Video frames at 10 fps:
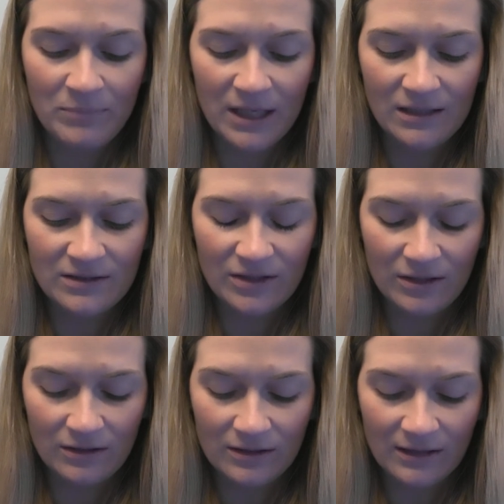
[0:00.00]
big
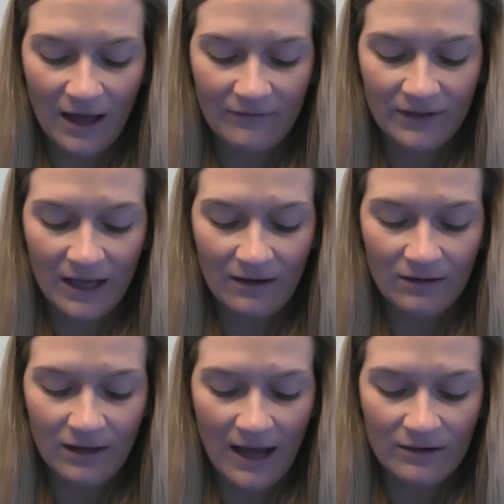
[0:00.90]
circle and laughing
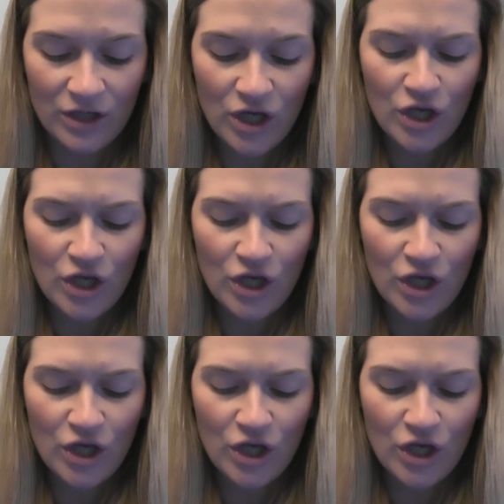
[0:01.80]
out loud.